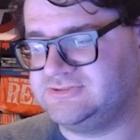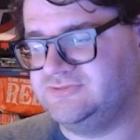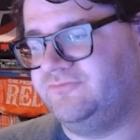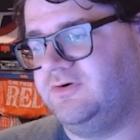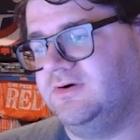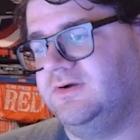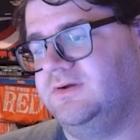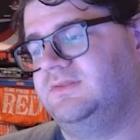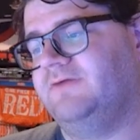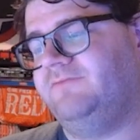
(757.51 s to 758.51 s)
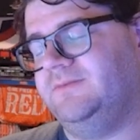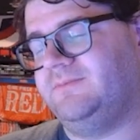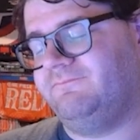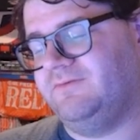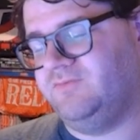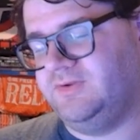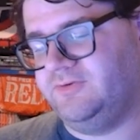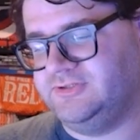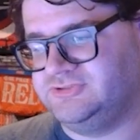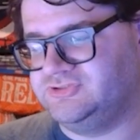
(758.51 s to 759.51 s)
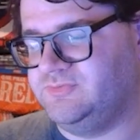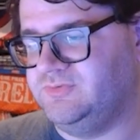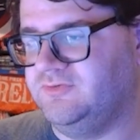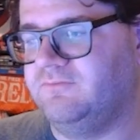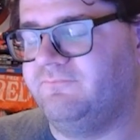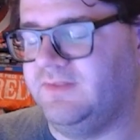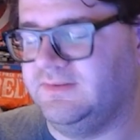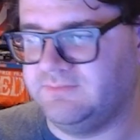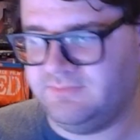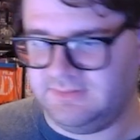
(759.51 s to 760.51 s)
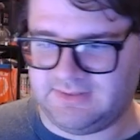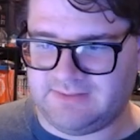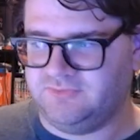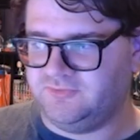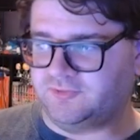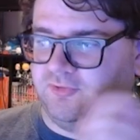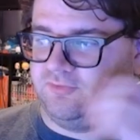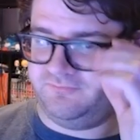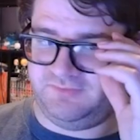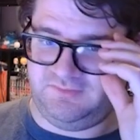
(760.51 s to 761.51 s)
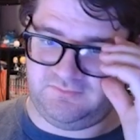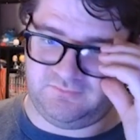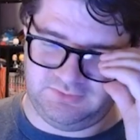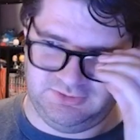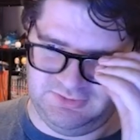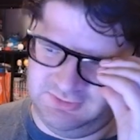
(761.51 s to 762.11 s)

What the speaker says: so far. Definitely my favorite iteration of Scooby-Doo. I feel like they really came into their own for this one.